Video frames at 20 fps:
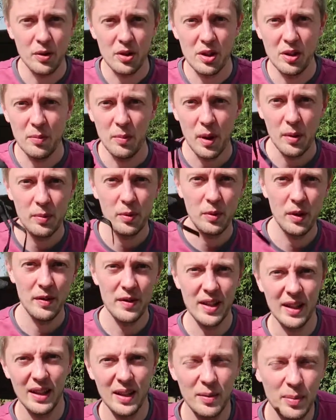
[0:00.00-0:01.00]
watching, it might be
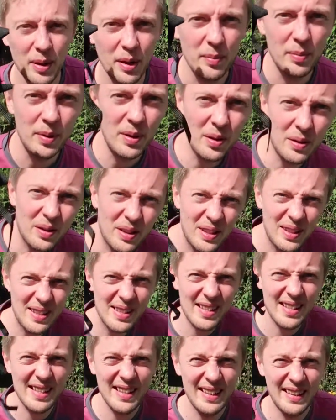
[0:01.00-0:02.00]
worth taking a pair of
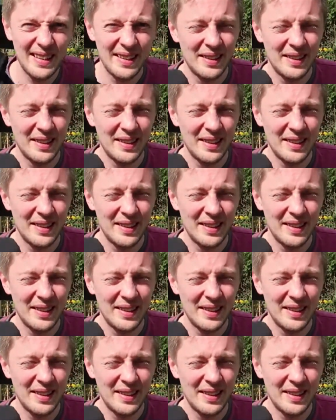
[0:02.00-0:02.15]
binoculars.